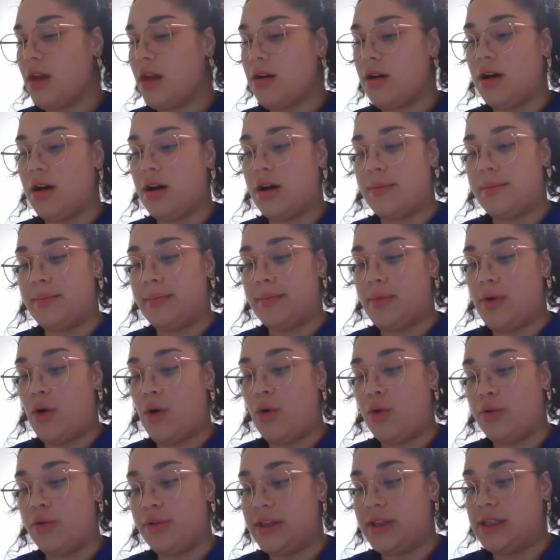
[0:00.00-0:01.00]

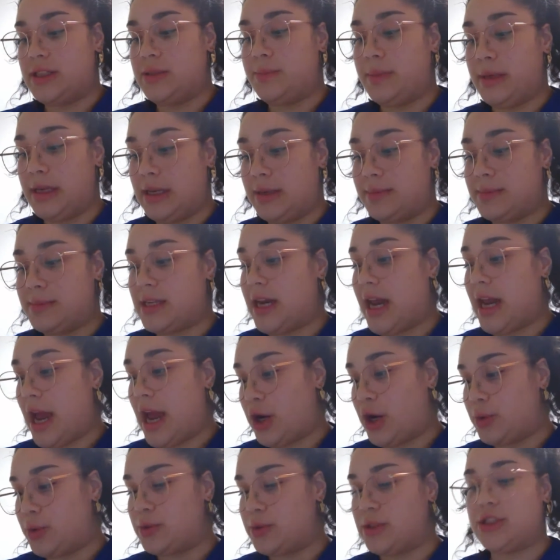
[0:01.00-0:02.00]
all these beams and
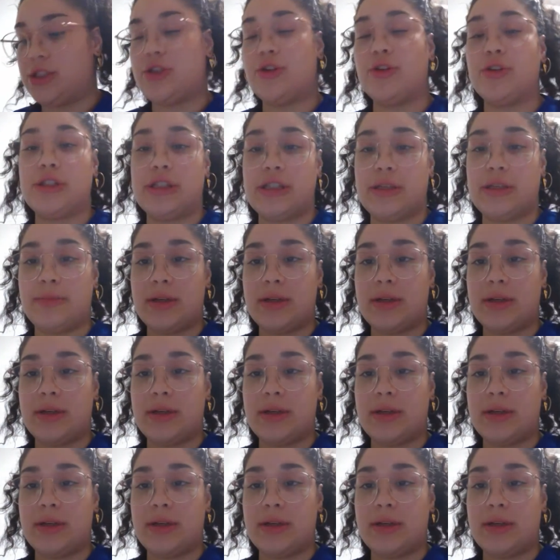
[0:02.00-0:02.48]
echoes and turns